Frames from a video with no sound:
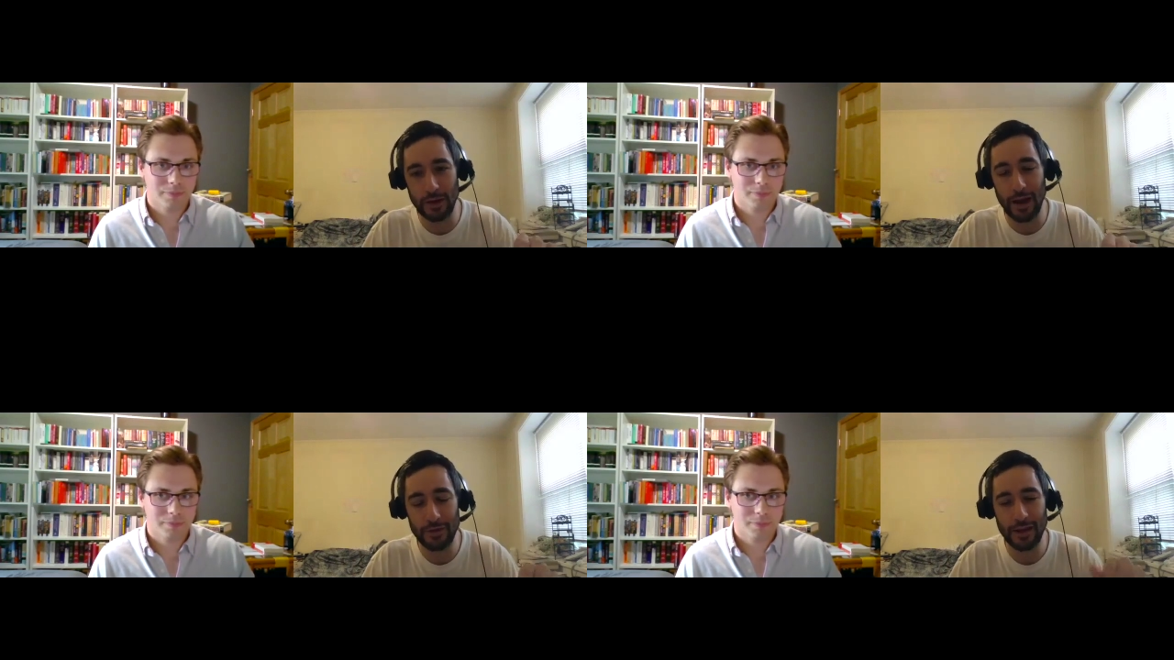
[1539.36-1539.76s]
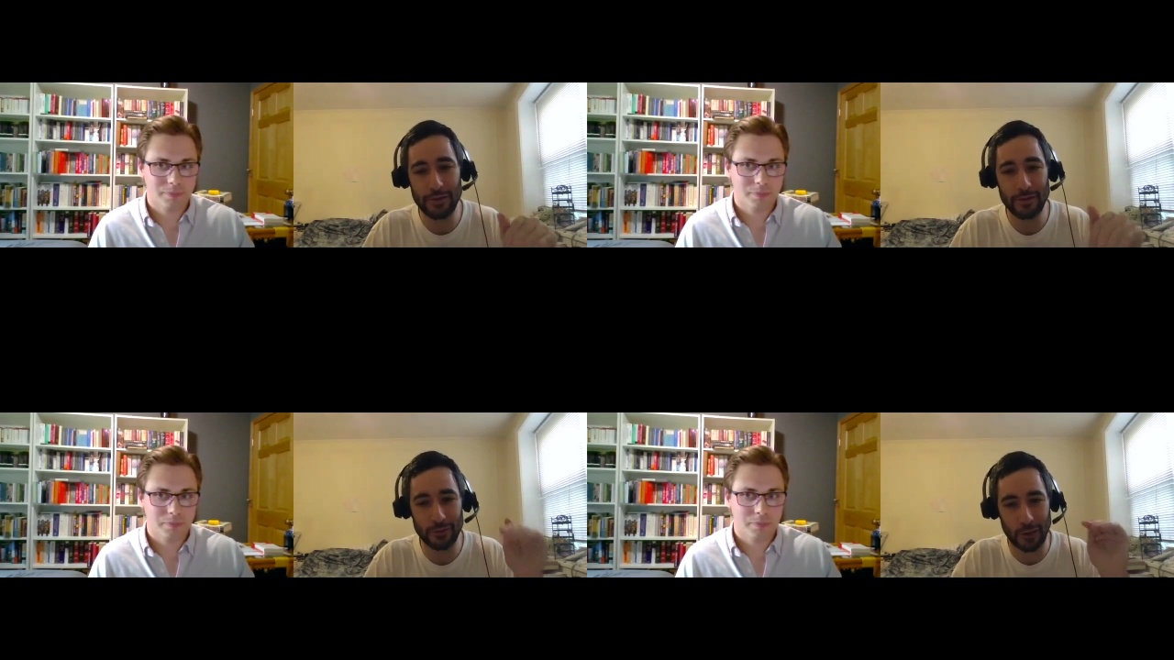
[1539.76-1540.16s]
Speaker 1: i think i
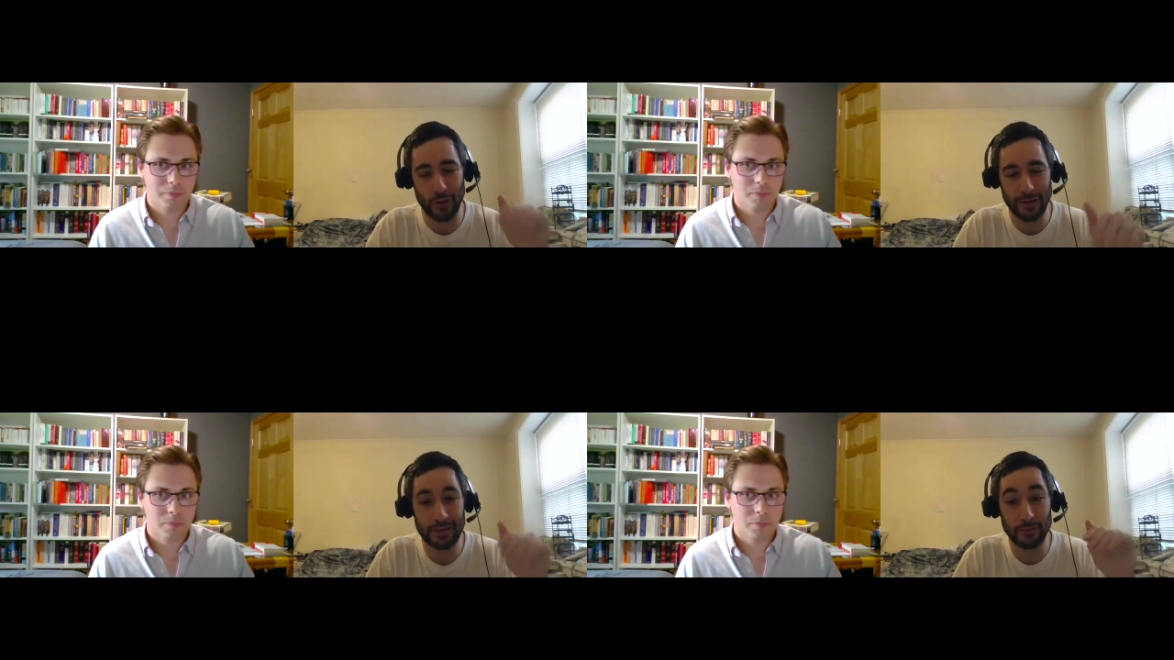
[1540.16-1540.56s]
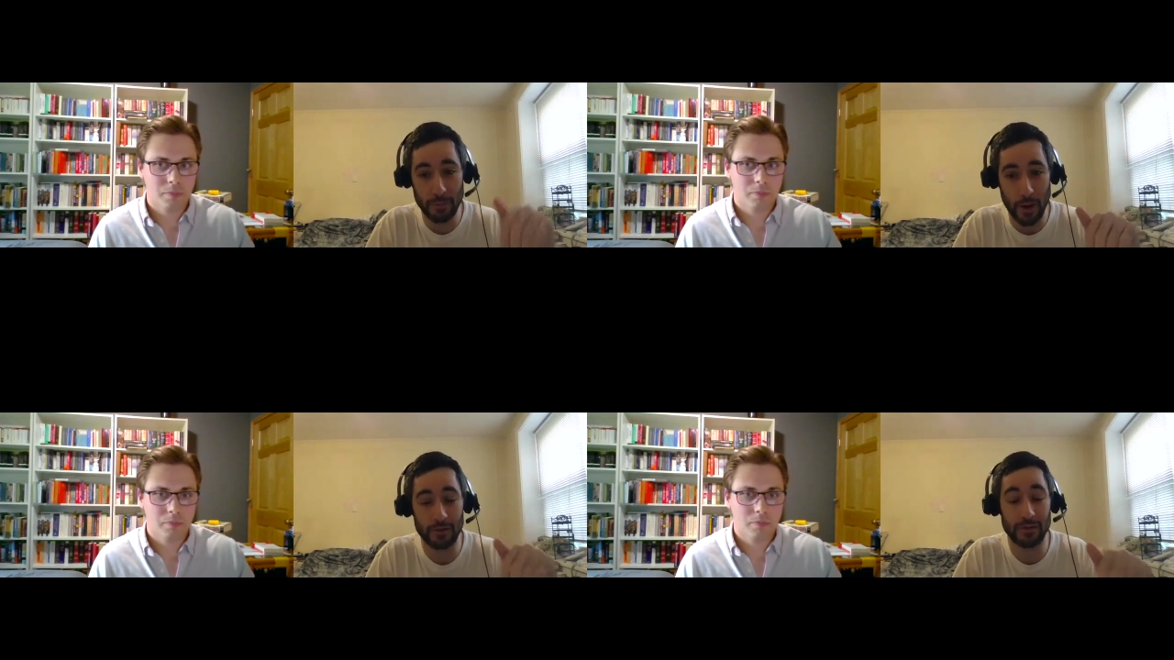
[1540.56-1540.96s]
think there's a crisis of
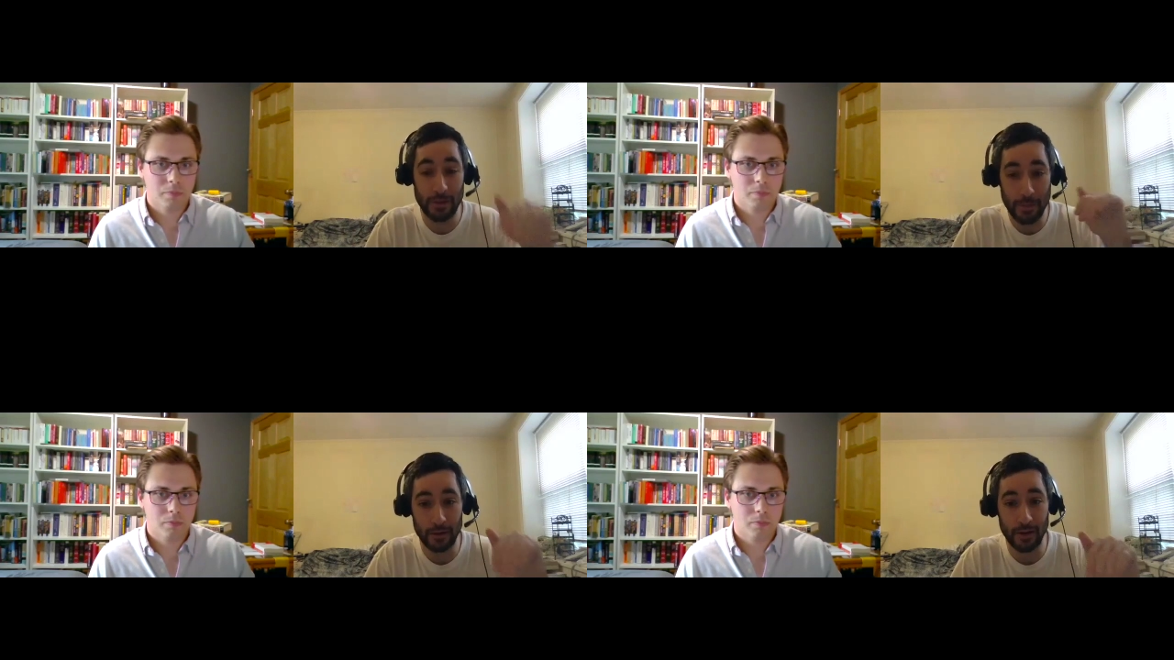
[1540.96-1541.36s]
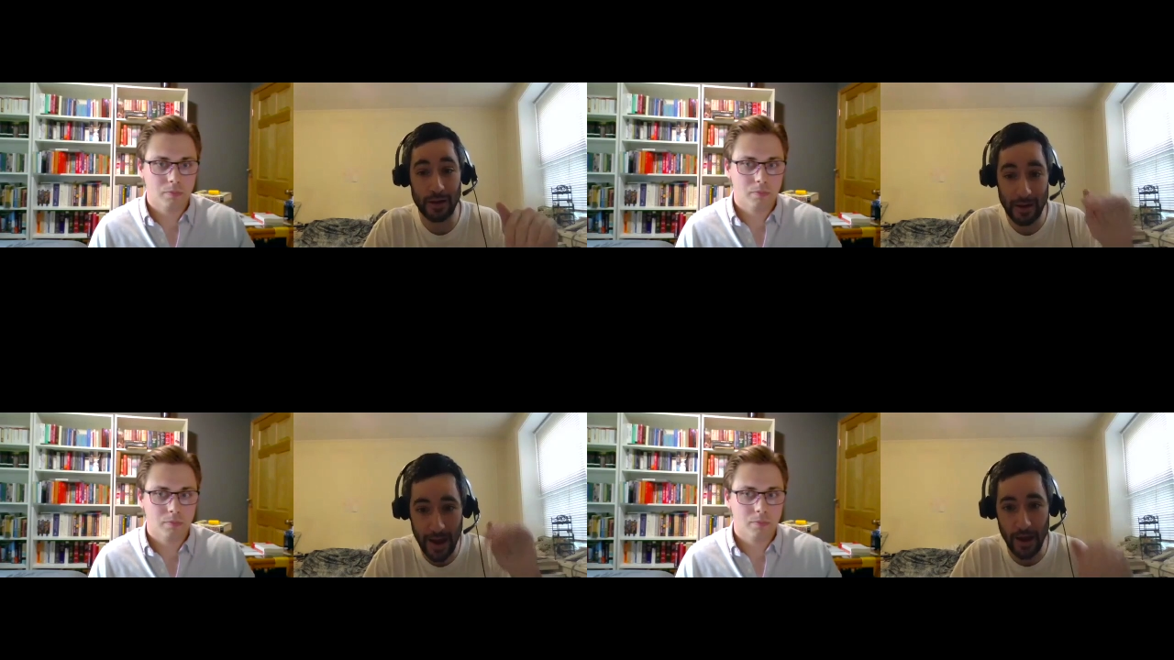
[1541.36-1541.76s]
democracy in america
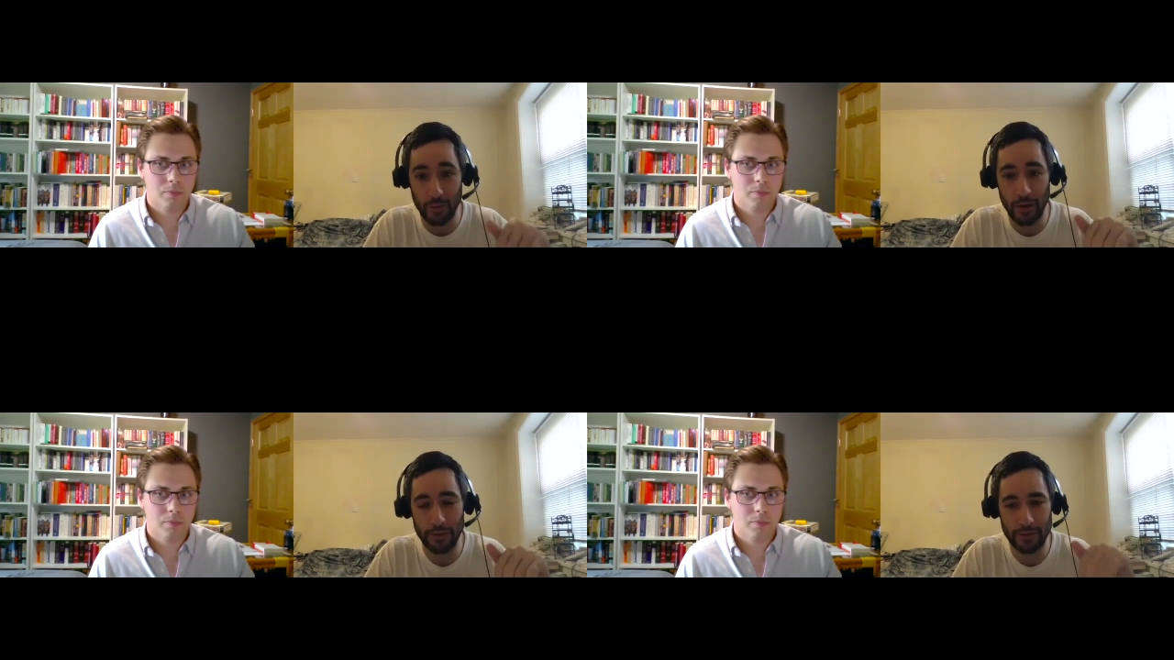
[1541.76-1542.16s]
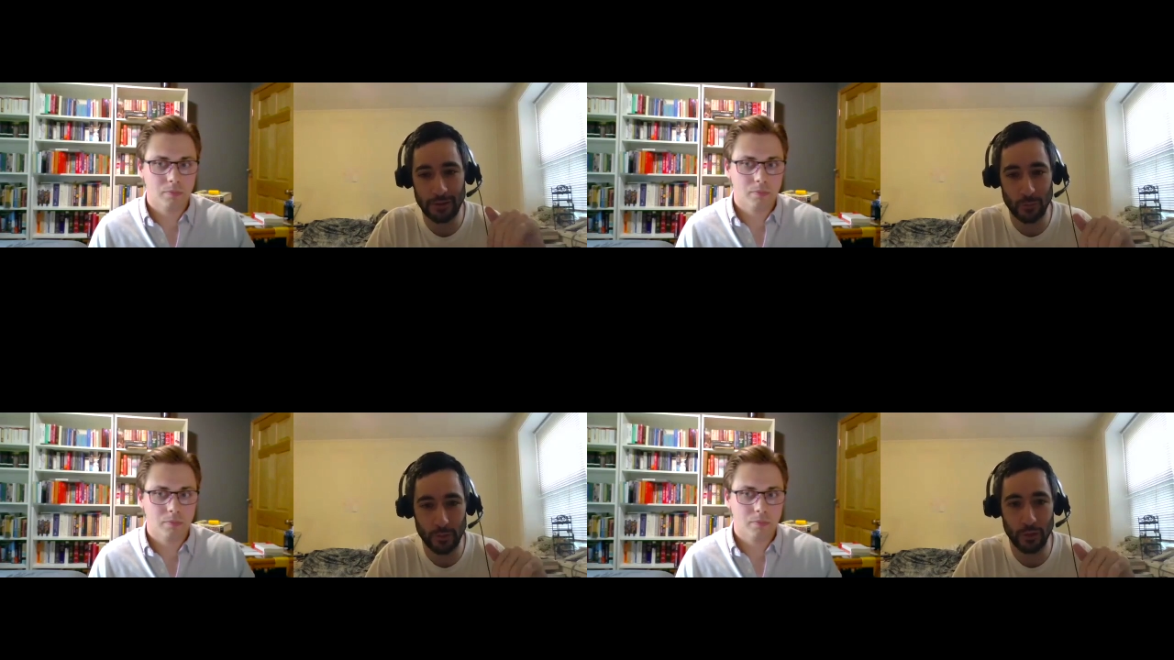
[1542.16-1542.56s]
now i think
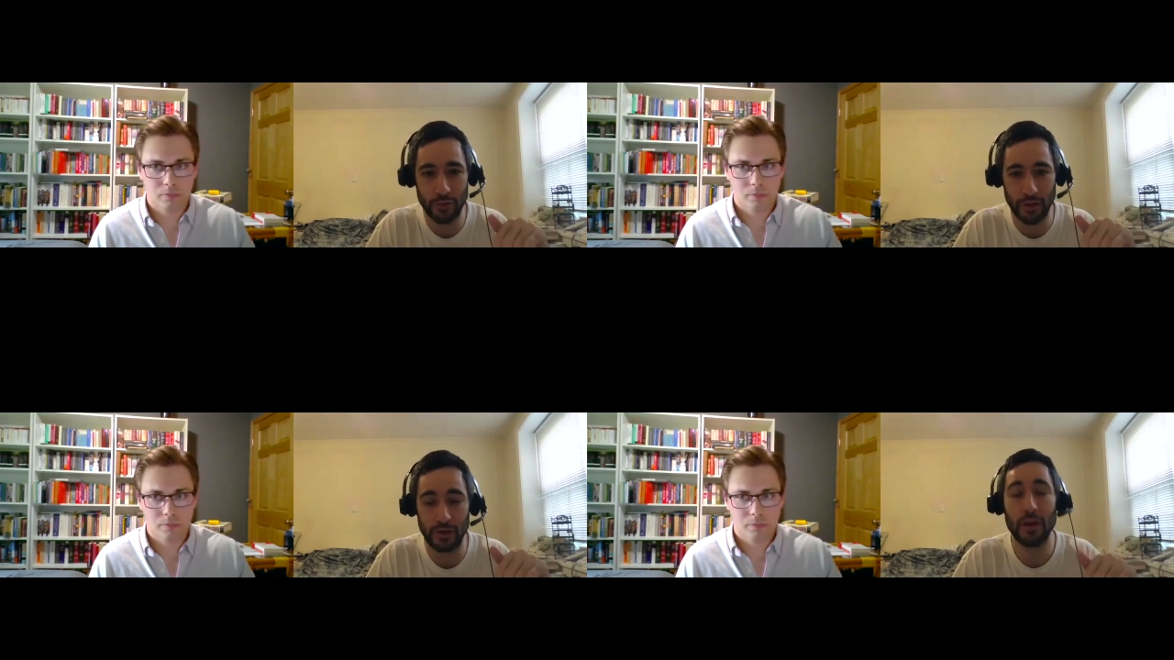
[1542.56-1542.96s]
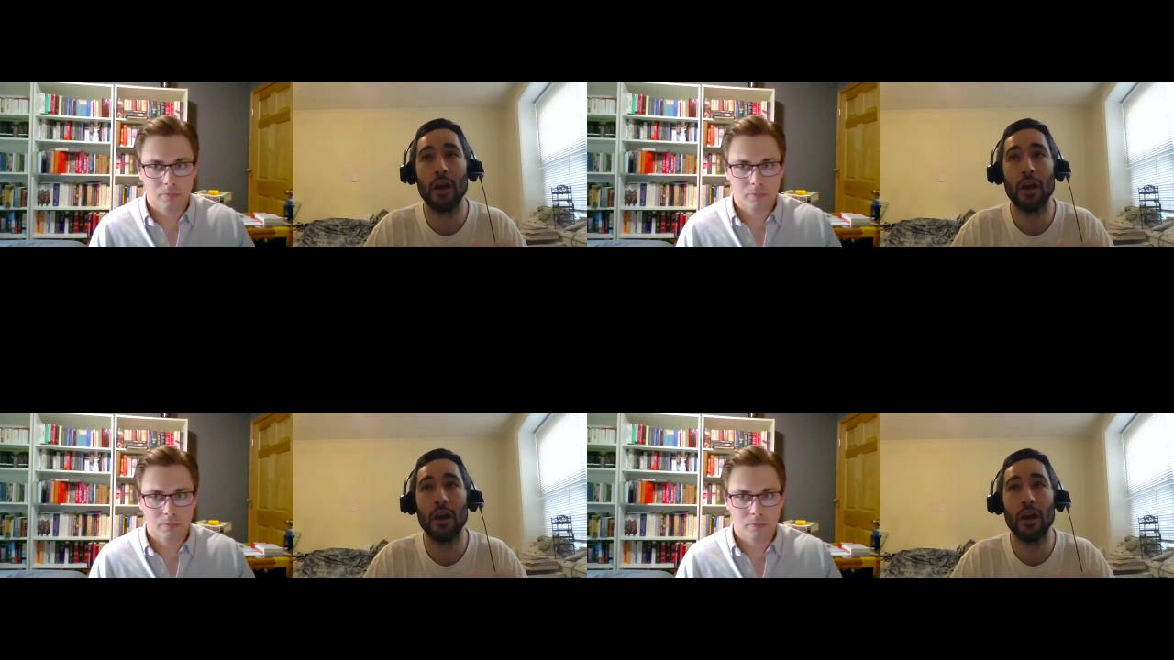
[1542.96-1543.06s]
that's a real thing